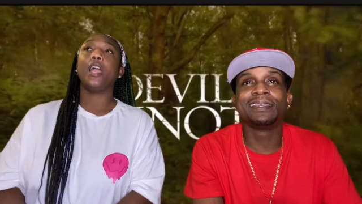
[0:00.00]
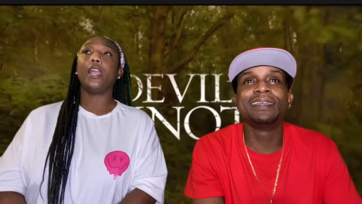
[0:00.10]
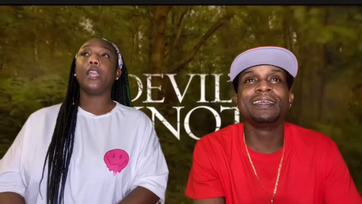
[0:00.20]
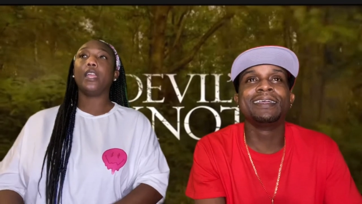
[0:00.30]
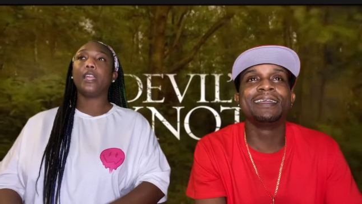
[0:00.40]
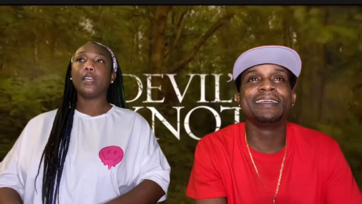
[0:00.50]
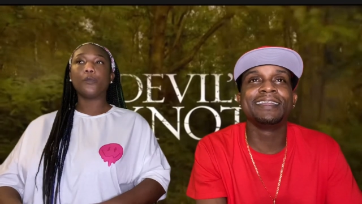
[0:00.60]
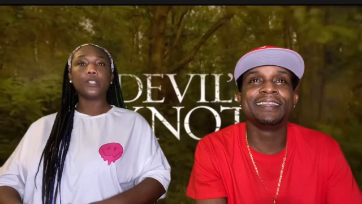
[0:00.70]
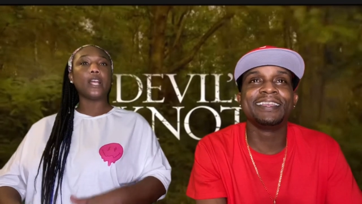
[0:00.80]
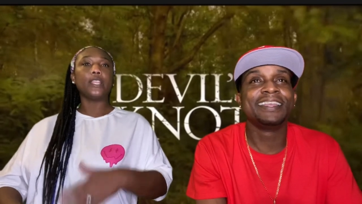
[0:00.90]
Speaker 1: and
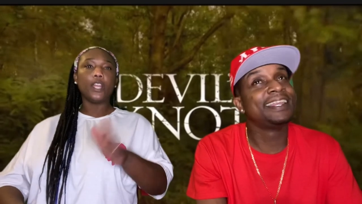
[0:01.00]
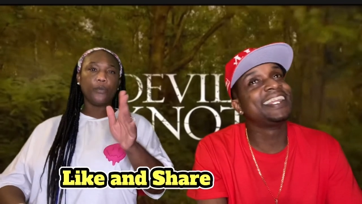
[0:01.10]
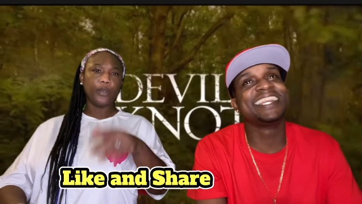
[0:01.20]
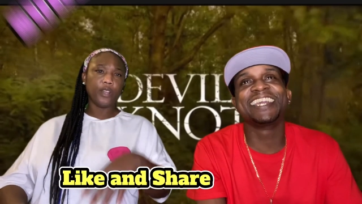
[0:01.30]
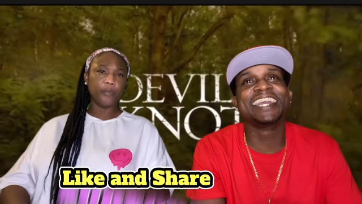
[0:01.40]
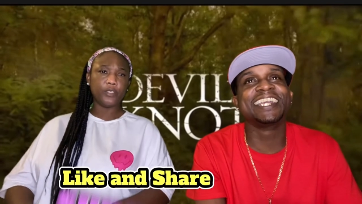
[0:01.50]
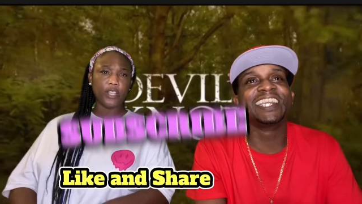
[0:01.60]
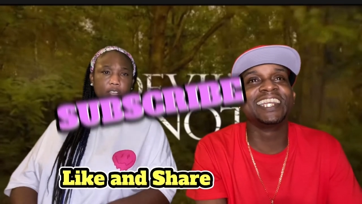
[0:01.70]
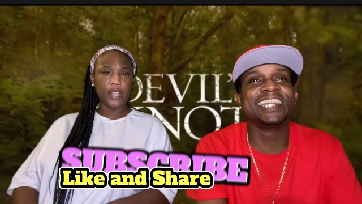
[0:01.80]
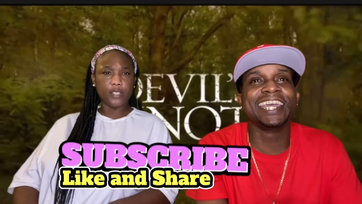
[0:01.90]
was like, "Yeah, we'll come and
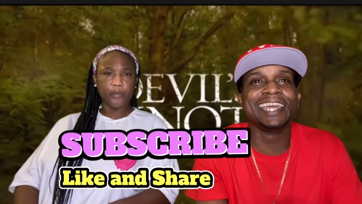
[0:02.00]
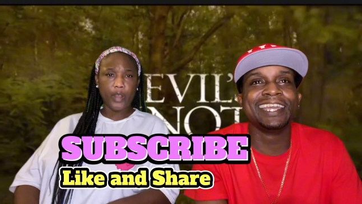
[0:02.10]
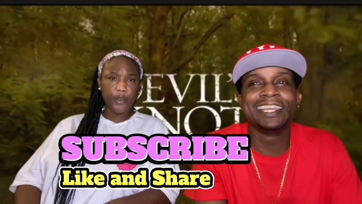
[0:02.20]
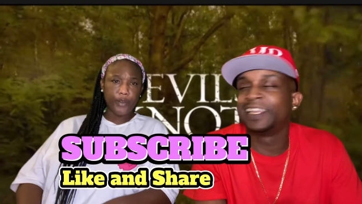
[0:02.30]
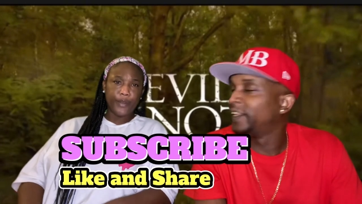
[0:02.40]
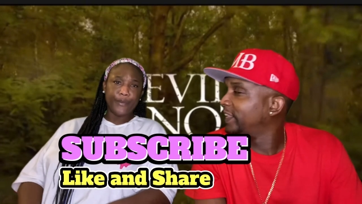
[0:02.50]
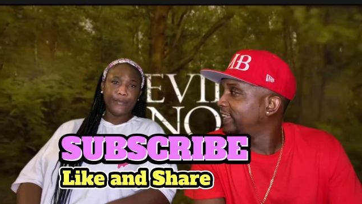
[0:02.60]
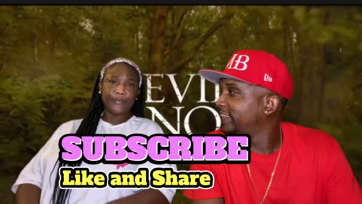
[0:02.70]
check it out tomorrow."